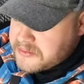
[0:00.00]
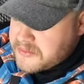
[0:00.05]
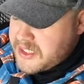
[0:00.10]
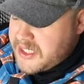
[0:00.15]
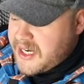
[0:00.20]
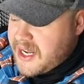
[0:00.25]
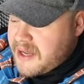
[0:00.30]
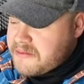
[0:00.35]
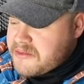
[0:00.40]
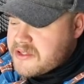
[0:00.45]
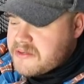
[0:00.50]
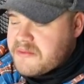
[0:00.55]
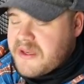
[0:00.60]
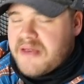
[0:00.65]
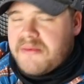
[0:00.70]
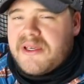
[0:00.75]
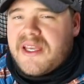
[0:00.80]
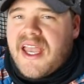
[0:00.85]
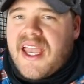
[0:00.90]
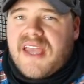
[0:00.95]
and I'm just
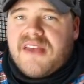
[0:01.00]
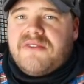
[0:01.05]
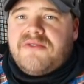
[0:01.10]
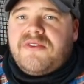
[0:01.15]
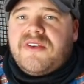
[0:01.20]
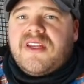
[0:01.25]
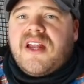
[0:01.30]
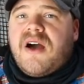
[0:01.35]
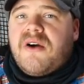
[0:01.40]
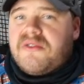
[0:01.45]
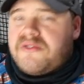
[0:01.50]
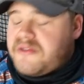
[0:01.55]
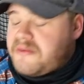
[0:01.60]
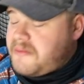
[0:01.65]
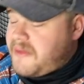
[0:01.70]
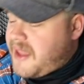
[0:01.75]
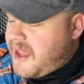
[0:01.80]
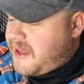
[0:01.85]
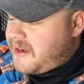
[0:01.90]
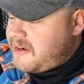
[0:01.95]
maybe 8 feet out
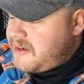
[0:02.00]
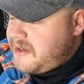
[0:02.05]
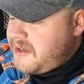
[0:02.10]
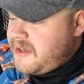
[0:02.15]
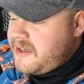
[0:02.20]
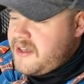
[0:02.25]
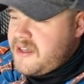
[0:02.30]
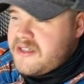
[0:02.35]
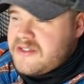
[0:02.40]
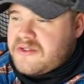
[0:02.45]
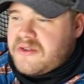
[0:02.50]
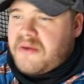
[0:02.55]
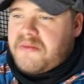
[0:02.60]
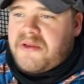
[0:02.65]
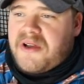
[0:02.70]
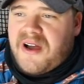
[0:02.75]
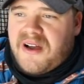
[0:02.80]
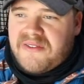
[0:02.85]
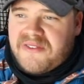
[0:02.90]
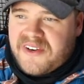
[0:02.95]
from that. So I'm
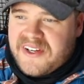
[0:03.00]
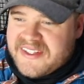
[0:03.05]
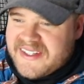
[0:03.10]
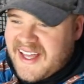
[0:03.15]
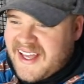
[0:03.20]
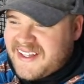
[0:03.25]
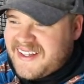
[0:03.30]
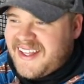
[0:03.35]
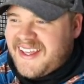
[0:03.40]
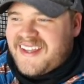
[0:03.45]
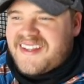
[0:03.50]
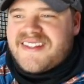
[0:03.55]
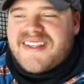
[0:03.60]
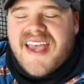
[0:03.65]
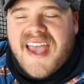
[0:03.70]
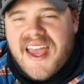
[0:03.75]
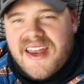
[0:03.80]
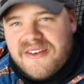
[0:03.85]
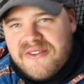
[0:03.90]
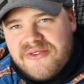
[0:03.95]
covering that like
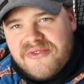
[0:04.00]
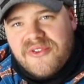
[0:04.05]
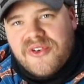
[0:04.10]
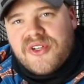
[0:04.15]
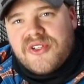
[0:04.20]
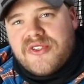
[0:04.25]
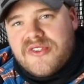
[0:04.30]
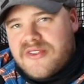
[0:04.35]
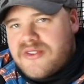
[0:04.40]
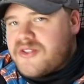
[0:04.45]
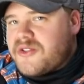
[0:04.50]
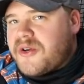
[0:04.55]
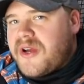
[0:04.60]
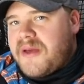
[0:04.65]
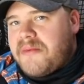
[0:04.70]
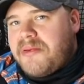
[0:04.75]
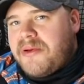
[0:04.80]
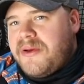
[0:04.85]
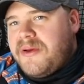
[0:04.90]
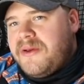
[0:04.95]
10-foot
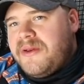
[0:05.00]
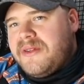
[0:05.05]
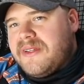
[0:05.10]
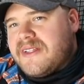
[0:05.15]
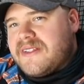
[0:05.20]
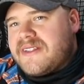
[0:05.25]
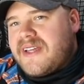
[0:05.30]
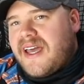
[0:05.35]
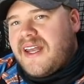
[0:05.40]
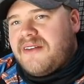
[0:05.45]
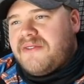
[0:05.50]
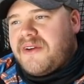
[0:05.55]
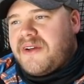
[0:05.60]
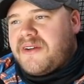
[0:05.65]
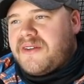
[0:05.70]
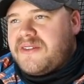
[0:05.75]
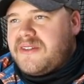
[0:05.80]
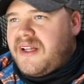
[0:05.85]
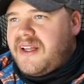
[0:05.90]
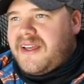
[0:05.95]
strip that's kind of
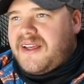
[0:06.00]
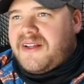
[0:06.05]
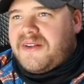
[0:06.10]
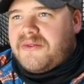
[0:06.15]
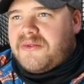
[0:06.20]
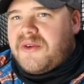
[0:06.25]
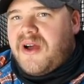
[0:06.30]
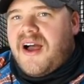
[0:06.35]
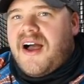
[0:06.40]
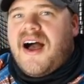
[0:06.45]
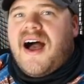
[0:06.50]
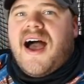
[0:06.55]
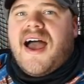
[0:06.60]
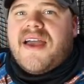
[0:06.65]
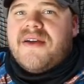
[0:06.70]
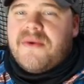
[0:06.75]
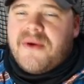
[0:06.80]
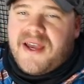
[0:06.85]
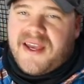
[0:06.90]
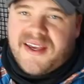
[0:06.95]
a
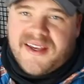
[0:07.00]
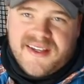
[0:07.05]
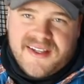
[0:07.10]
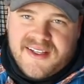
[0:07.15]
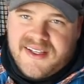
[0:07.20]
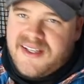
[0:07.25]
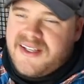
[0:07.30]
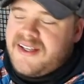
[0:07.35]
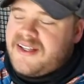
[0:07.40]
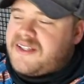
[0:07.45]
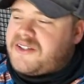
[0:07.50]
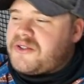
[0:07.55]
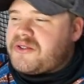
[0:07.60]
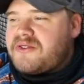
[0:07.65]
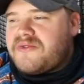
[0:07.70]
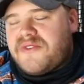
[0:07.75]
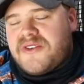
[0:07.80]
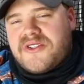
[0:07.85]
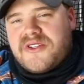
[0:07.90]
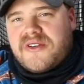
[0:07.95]
highway that
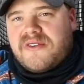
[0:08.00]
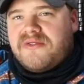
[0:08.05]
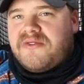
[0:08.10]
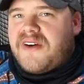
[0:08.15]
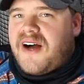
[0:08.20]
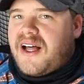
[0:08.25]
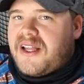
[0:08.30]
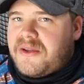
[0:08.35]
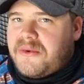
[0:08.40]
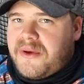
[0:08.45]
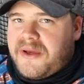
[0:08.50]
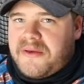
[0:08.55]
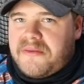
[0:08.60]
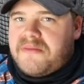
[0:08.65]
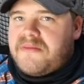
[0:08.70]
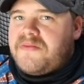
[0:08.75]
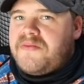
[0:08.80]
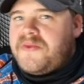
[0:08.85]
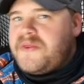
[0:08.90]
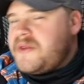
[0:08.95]
those fish are following,
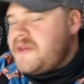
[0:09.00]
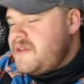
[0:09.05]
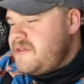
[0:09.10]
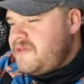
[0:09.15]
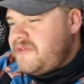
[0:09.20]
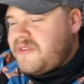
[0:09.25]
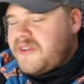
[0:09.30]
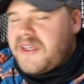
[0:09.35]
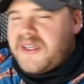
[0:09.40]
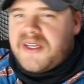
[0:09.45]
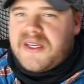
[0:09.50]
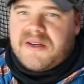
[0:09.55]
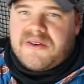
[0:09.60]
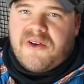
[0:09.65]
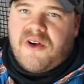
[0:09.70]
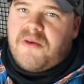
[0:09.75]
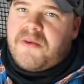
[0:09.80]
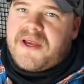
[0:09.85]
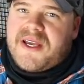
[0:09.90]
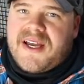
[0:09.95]
feeding,
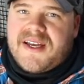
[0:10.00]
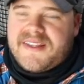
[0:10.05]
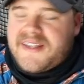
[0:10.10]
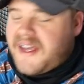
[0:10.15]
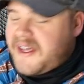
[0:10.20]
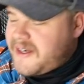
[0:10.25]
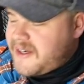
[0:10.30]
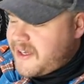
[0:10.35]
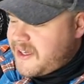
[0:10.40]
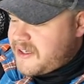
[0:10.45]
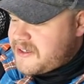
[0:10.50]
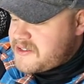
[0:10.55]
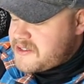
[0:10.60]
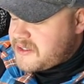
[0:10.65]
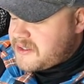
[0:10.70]
roaming on that edge,